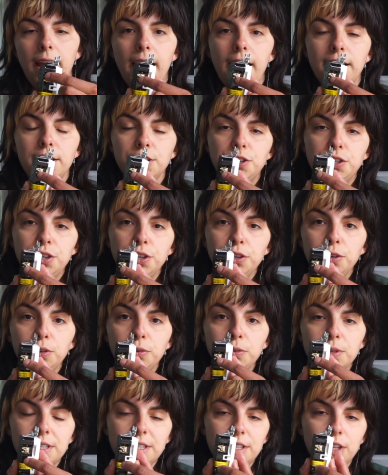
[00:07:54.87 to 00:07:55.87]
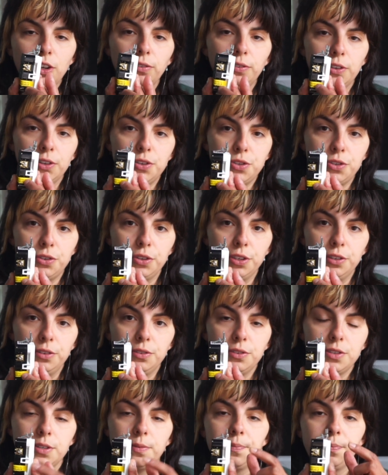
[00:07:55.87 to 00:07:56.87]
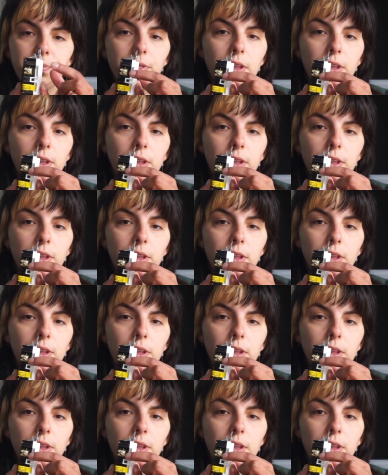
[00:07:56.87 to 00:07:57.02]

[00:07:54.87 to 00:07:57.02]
and 2 silver screws.